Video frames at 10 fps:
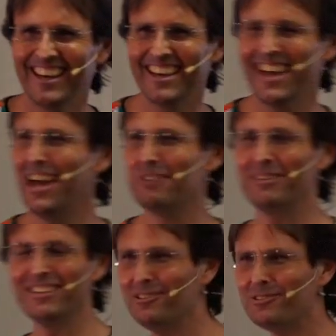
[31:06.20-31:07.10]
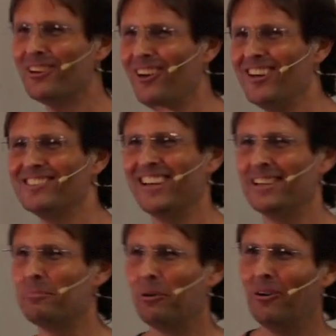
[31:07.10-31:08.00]
can't be utilised
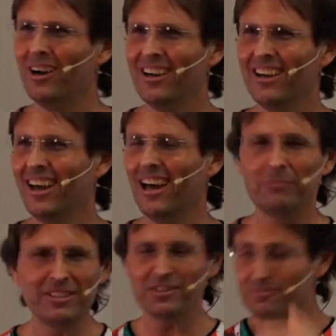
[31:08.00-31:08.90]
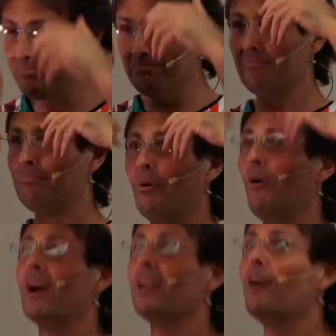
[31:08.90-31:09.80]
anymore, and we just boil